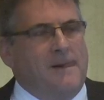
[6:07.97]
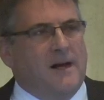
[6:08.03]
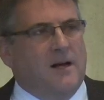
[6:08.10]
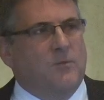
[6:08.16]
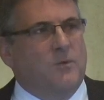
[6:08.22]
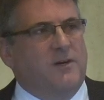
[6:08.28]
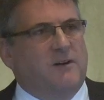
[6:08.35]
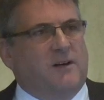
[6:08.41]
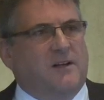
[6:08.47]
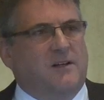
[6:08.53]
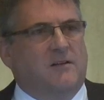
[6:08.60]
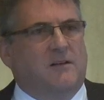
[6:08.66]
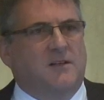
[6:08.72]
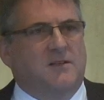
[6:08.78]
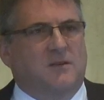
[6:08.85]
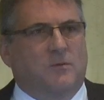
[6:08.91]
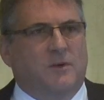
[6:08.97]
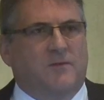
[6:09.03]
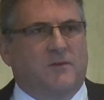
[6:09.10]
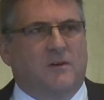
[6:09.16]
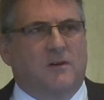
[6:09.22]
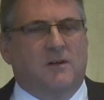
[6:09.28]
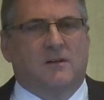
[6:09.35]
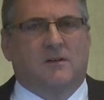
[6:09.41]
And we recognise that we've
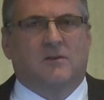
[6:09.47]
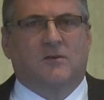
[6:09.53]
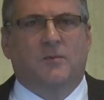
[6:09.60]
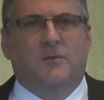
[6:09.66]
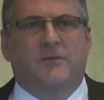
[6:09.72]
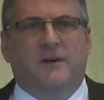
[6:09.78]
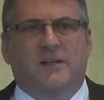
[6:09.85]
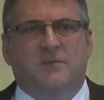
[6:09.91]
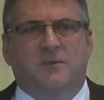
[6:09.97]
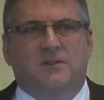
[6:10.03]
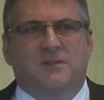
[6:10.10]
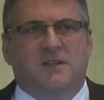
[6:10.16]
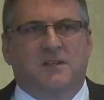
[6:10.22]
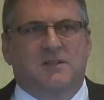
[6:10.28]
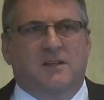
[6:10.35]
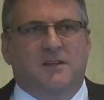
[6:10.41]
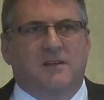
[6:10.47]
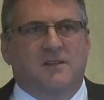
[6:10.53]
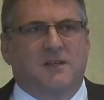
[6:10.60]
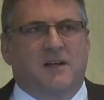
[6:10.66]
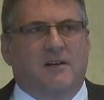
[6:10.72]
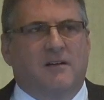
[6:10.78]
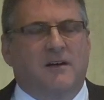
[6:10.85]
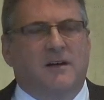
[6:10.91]
got a group of expertise in
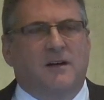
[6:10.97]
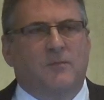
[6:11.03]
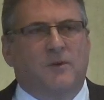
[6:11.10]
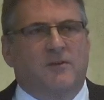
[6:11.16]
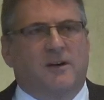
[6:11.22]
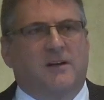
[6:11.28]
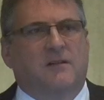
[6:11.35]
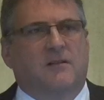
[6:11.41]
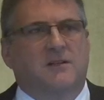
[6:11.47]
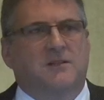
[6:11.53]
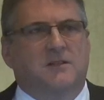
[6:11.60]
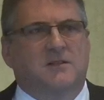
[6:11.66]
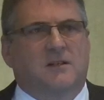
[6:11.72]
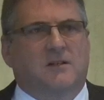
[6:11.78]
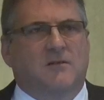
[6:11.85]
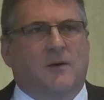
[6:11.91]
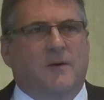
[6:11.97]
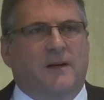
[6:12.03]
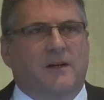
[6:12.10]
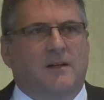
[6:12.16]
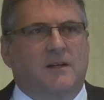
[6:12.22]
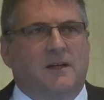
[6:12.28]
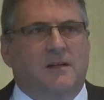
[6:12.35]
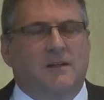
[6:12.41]
this area, and we recognise it's a
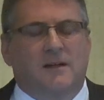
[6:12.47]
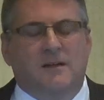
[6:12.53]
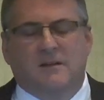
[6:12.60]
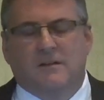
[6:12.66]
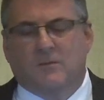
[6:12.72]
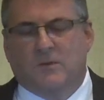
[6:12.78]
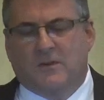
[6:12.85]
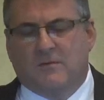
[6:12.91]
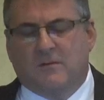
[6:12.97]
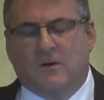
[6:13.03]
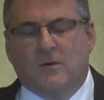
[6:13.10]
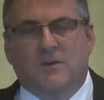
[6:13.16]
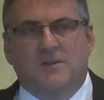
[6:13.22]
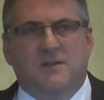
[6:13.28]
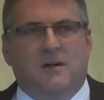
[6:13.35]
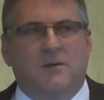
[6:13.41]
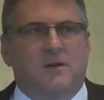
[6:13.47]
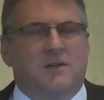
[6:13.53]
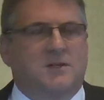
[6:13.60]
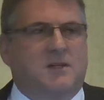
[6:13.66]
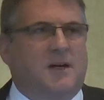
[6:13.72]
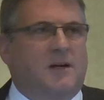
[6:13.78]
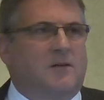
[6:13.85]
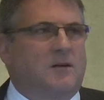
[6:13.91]
growing need. And with the role that
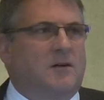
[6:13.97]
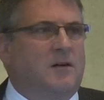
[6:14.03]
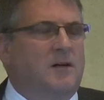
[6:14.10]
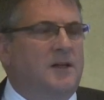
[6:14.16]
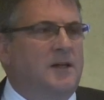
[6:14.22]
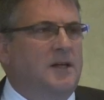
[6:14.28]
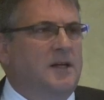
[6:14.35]
Tony's now got